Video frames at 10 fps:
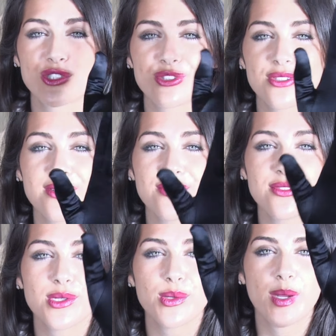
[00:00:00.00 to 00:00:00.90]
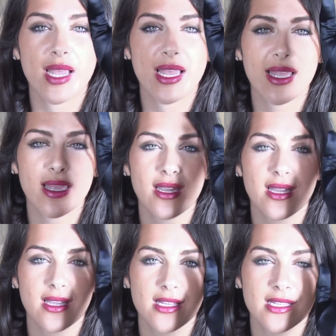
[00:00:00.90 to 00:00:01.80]
drift
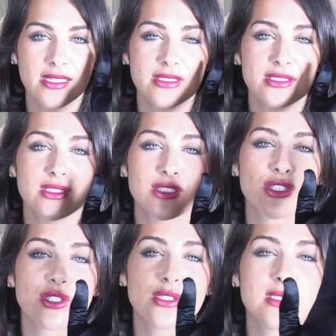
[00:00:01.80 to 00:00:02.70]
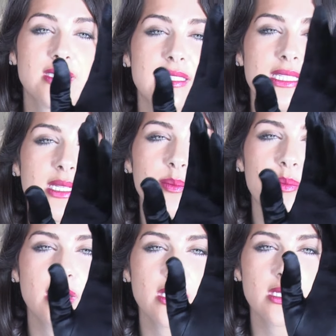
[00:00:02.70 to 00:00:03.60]
away into your
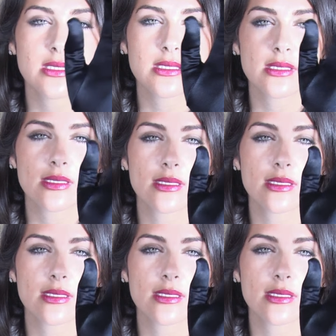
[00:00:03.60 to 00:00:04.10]
deepest,